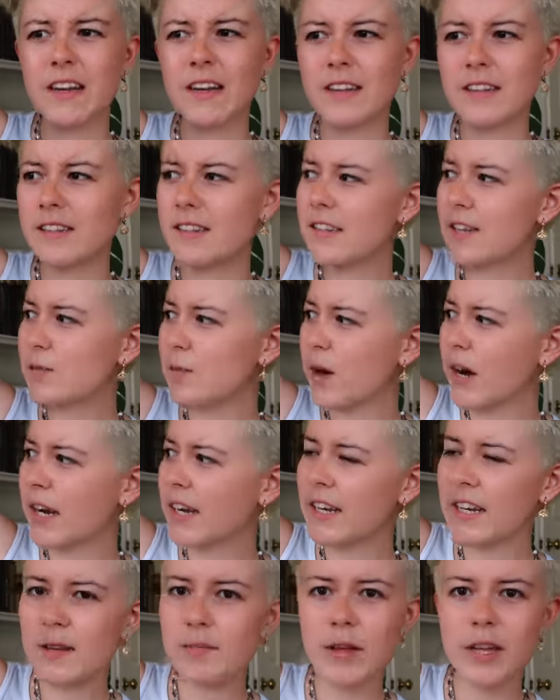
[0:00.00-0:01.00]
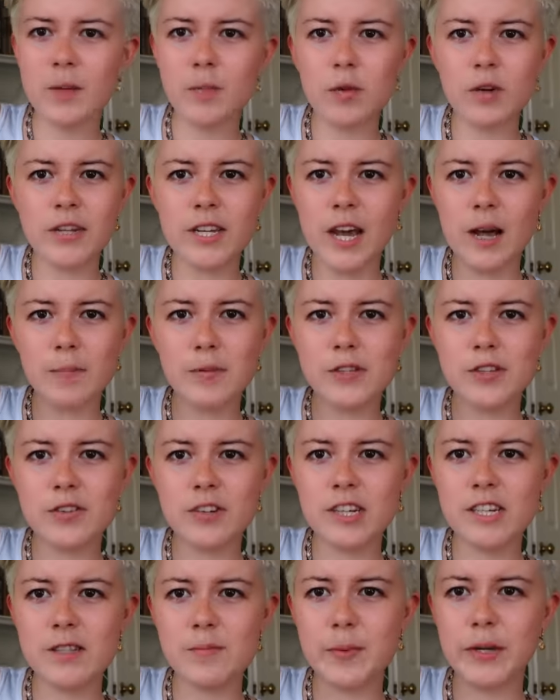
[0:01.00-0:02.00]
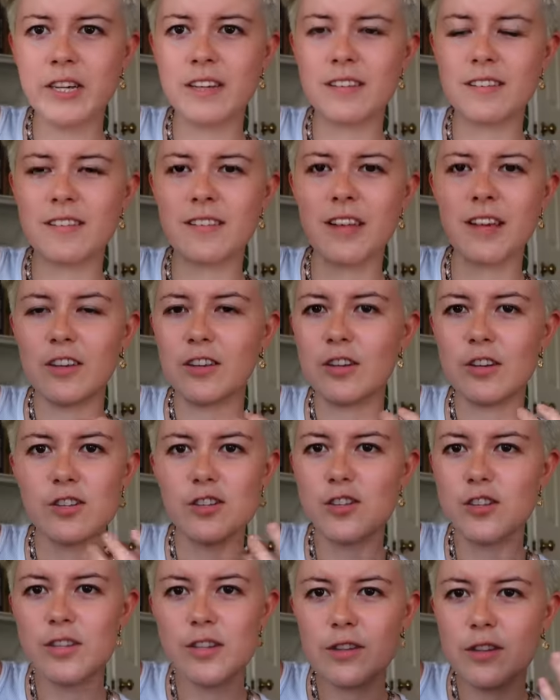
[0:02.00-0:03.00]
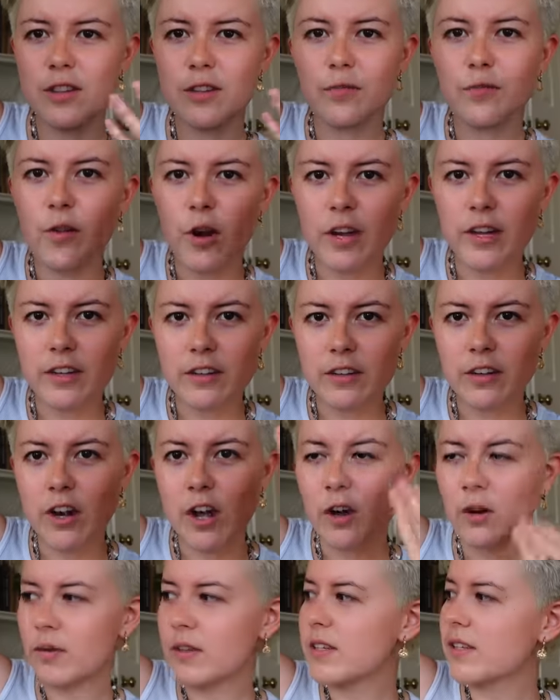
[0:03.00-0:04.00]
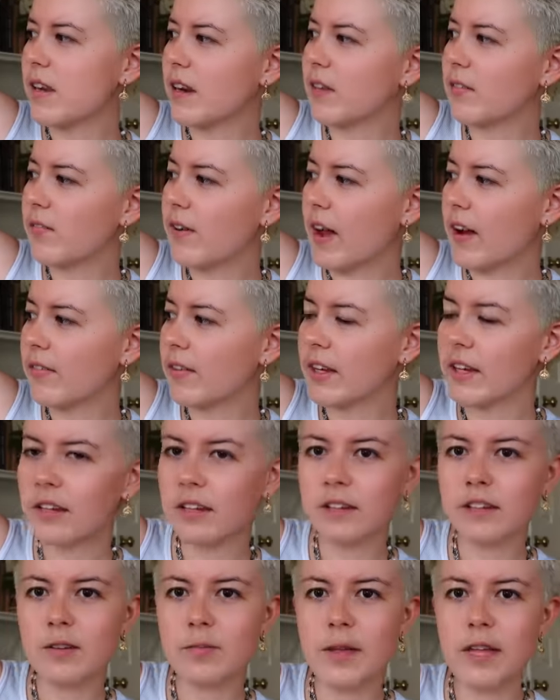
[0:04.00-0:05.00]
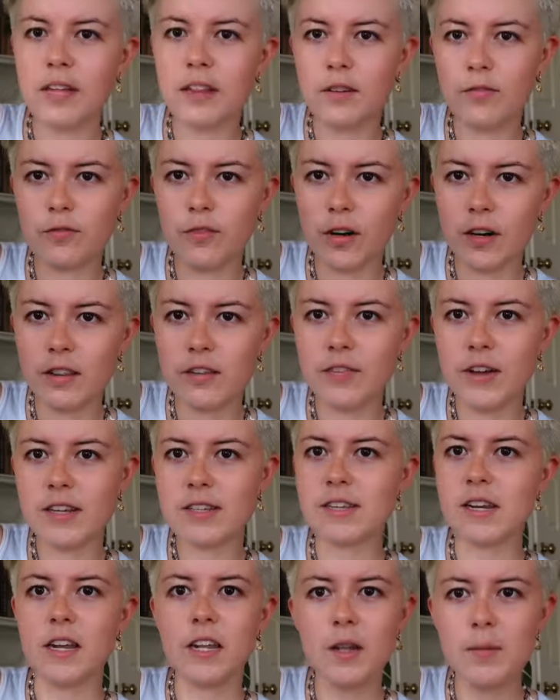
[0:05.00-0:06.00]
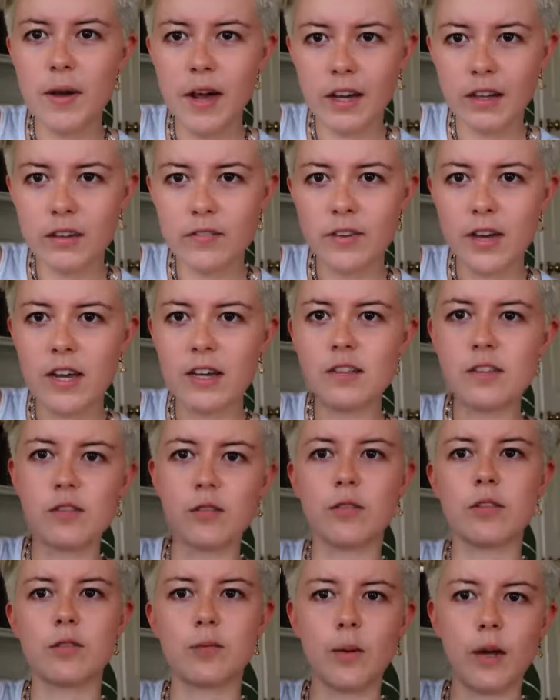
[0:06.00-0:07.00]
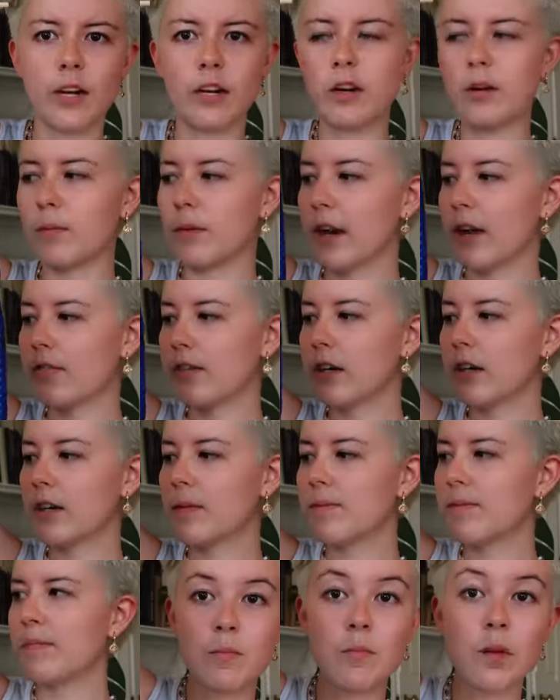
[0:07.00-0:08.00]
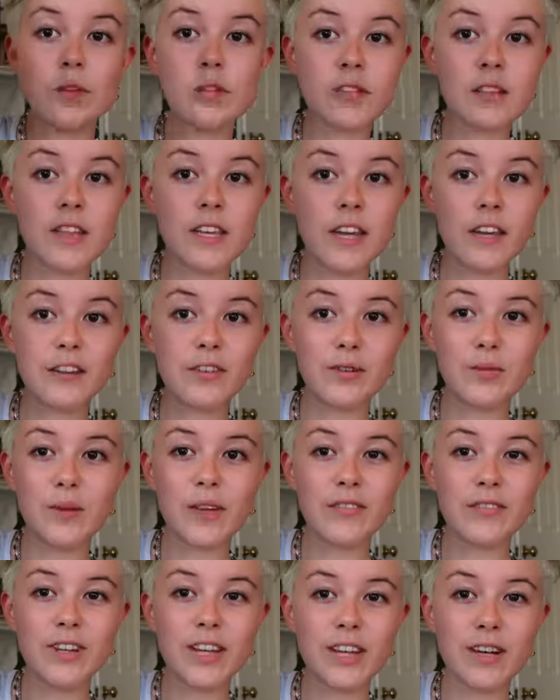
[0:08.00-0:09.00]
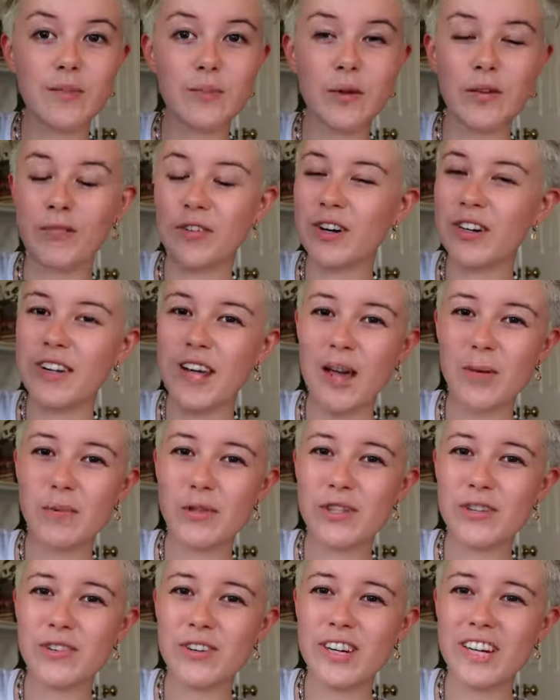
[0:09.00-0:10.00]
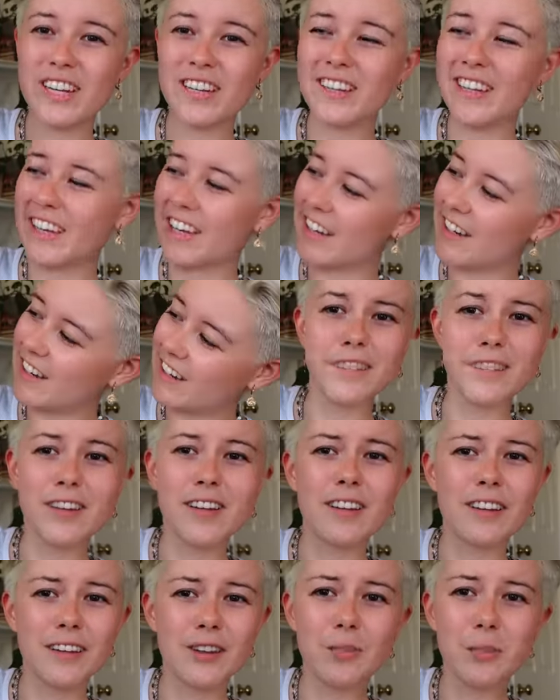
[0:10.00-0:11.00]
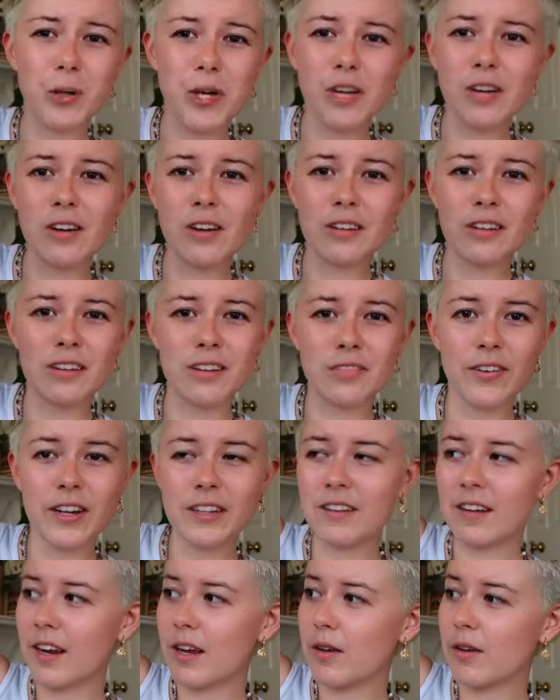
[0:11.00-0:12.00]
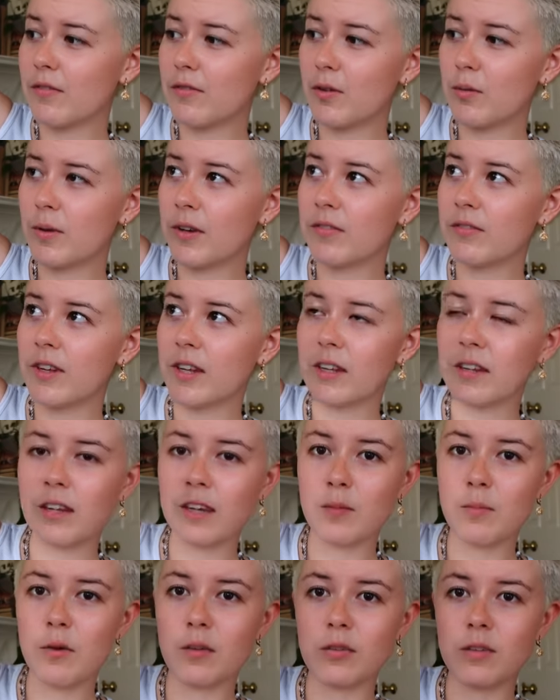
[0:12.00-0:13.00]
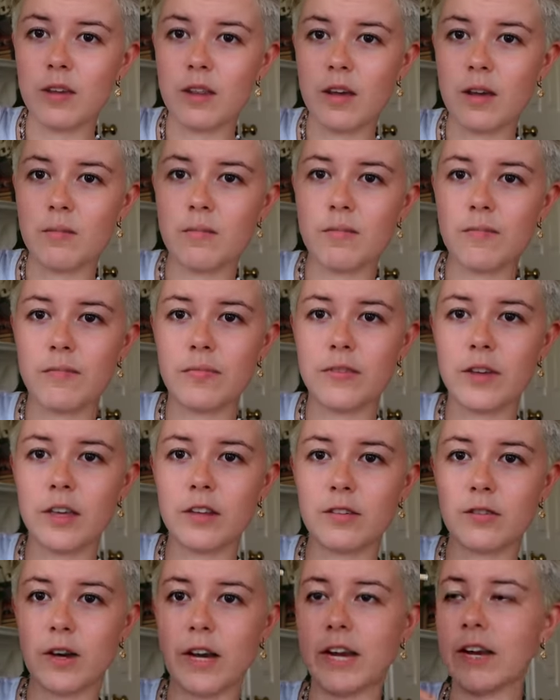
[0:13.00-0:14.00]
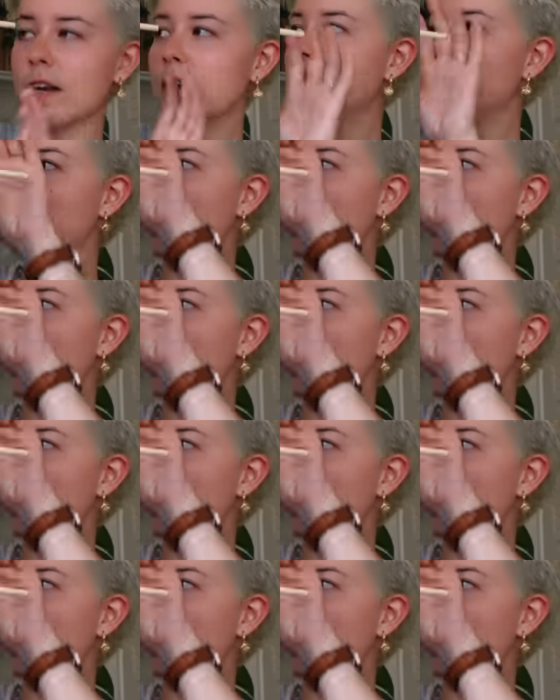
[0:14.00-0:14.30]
This is why I need to make more tapestries because it's just the front, you know, instead of having to make the front of the vest and the back of the vest or the sweater or whatever. Most of the ends are weaved in, but for a tapestry, like, I feel like that's pretty good. The fact that I even weaved in, like, most of them is great.